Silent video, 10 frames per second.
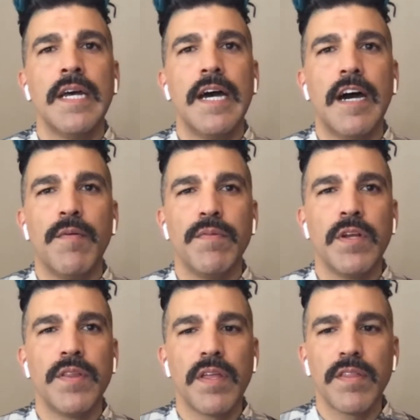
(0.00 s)

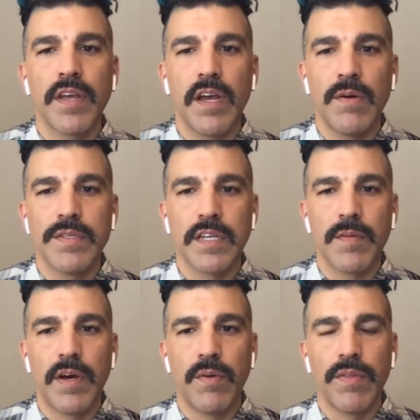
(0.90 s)
The other thing I always think
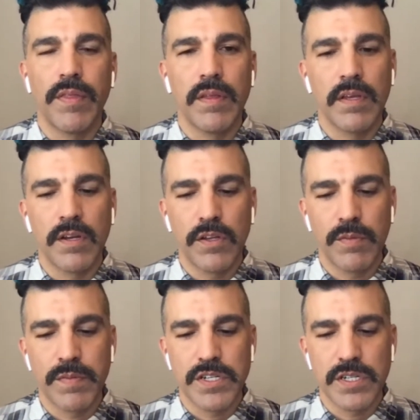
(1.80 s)
about with
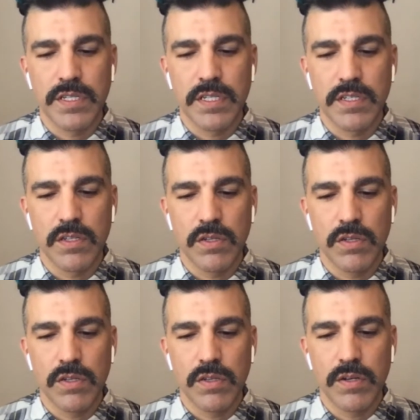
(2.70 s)
human missions is
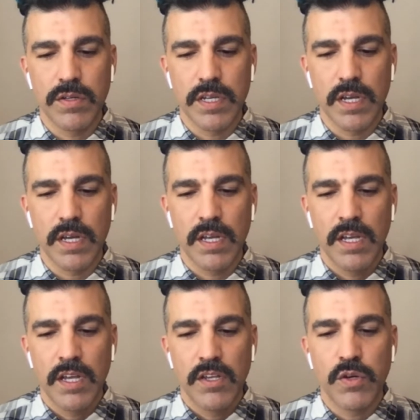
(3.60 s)

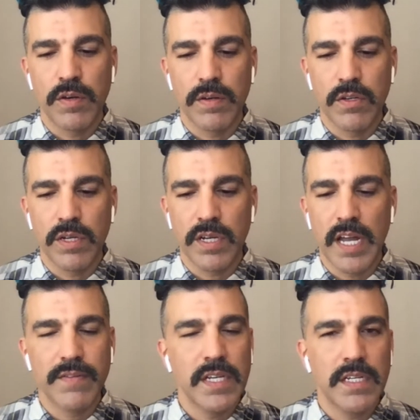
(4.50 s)
you can
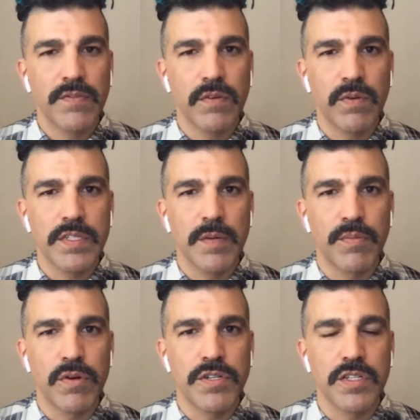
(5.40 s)
kind of take different risk
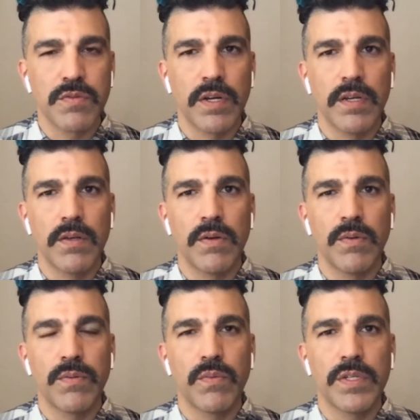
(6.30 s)
approaches, right?
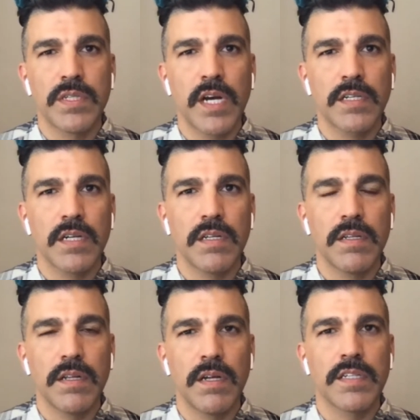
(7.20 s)
We talked
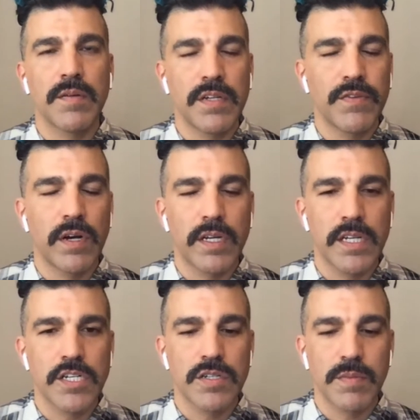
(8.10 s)
a long time about different
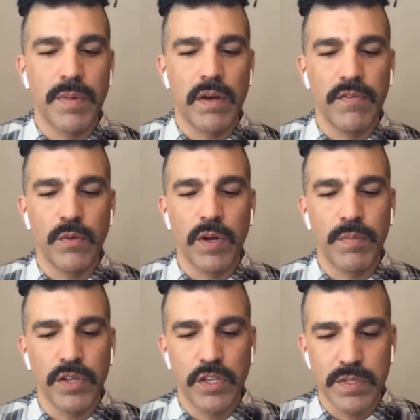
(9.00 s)
architectures about, if you want
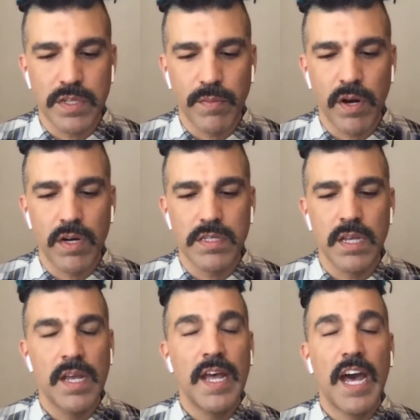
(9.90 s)
to put humans on Mars,
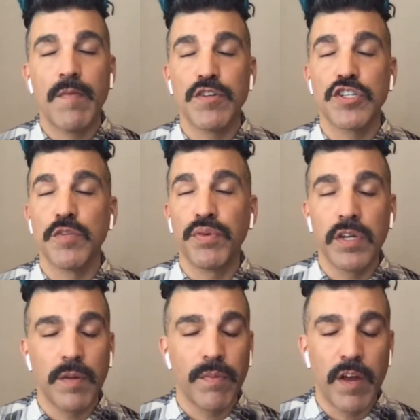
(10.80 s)
how much do you
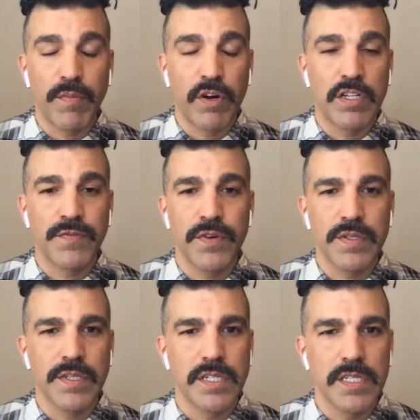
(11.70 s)
put at Mars
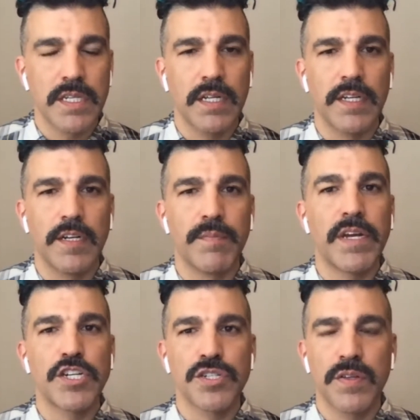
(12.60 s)
first logistically to
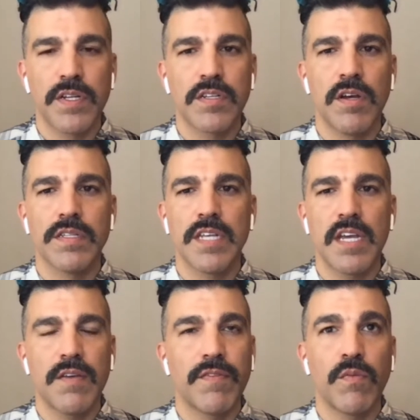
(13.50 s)
make sure that it's all
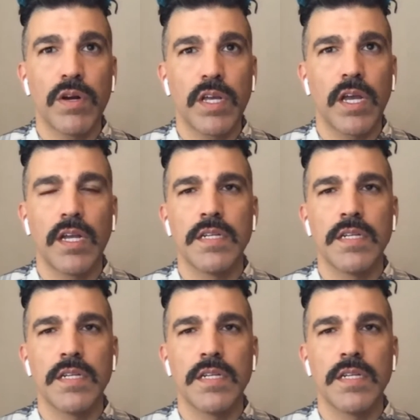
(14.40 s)
safe and working?